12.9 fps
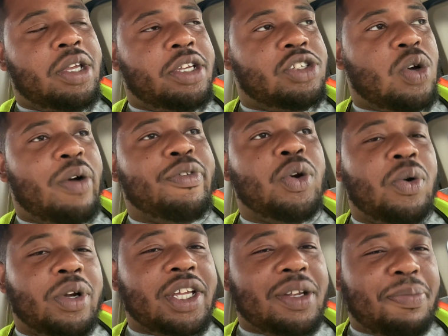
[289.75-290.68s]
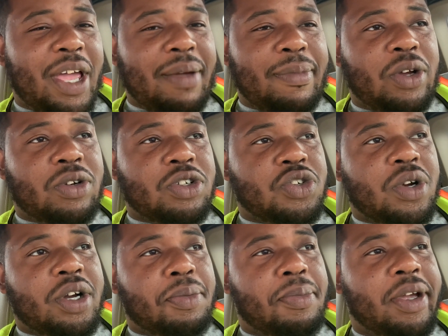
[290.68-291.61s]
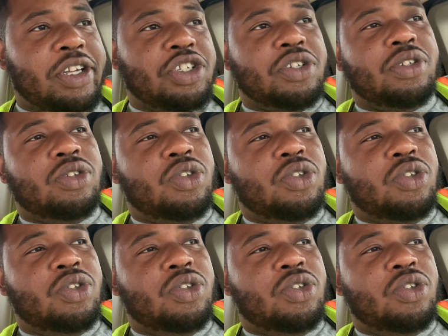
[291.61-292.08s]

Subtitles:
So if you're gonna get a payment on the truck, make sure you're